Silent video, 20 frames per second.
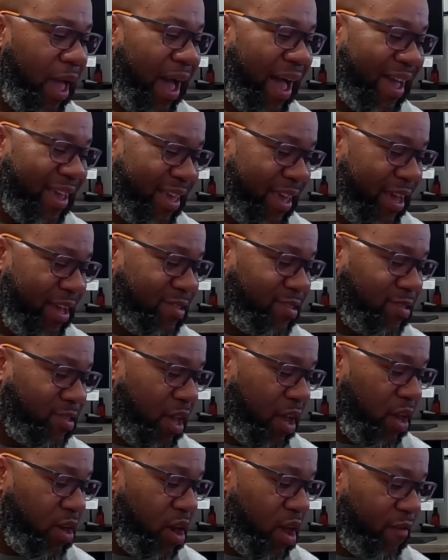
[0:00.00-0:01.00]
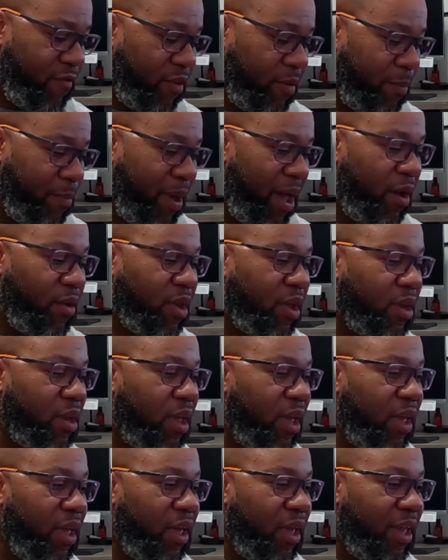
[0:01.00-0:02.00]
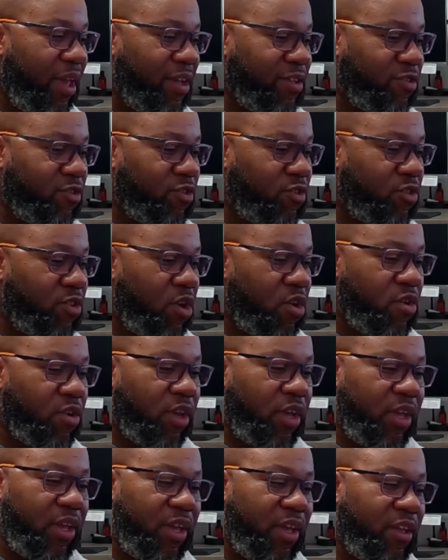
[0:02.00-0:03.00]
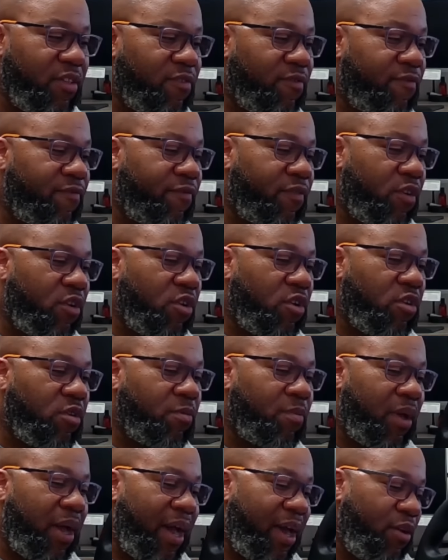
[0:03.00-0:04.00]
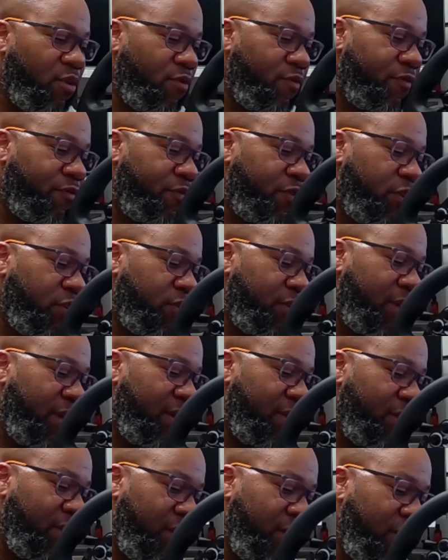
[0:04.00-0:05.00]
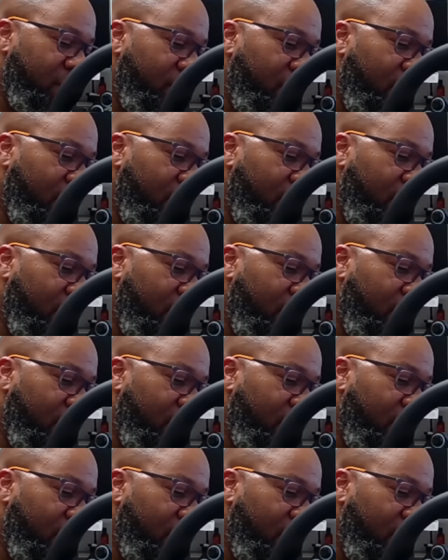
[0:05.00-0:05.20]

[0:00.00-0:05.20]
I can't say enough about it. It's sturdy, it's firm, I don't feel any